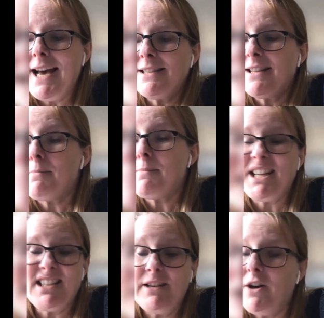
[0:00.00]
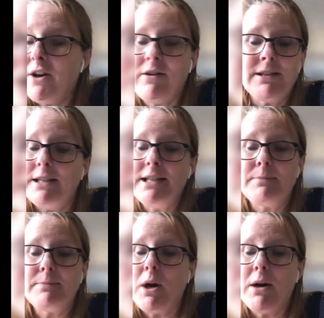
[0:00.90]
and the capacity of our
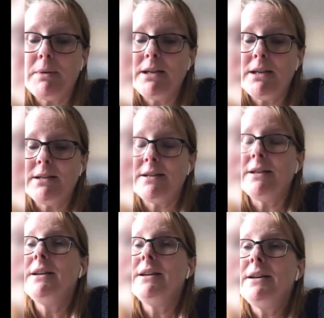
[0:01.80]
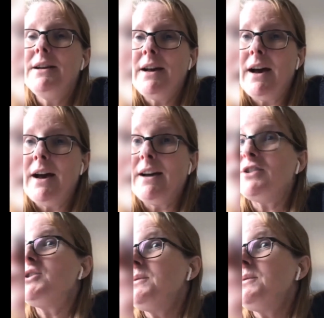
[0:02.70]
ICT department
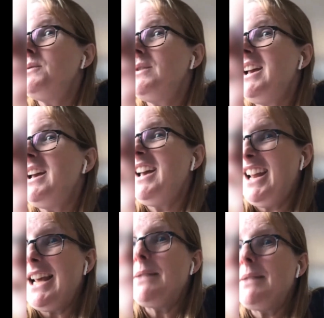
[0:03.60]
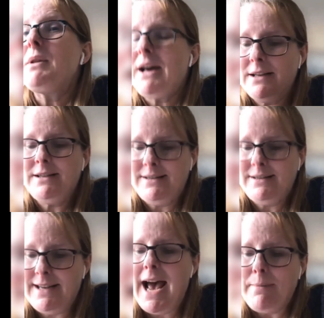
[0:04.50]
to enable that
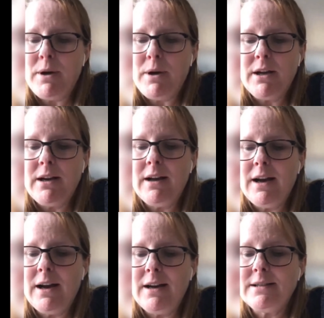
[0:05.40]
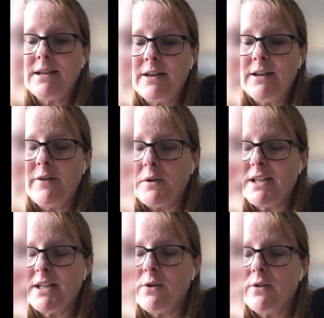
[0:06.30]
to happen, certainly
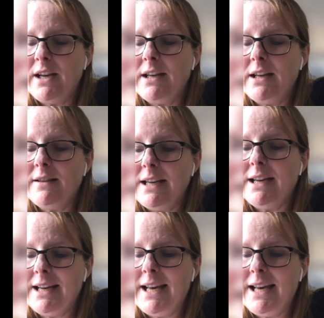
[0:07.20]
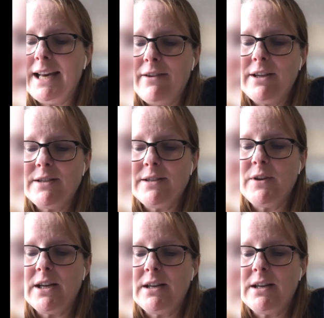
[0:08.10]
focusing on the key areas